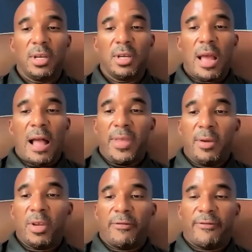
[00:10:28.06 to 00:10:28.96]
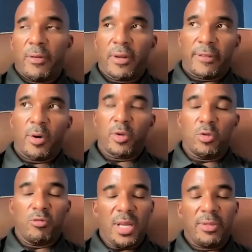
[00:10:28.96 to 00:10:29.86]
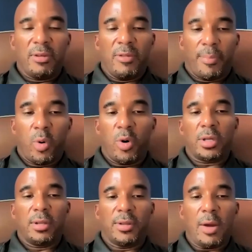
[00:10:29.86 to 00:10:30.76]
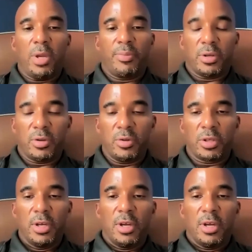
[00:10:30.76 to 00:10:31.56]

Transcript: I think if for the folks who read the report that we produced,